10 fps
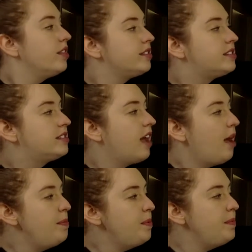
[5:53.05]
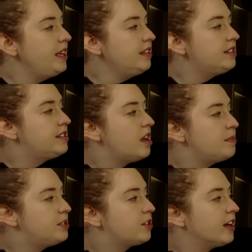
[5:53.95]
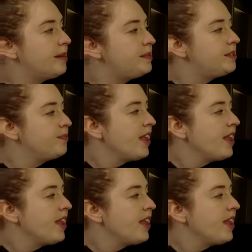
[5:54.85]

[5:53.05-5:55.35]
the sub means subscript,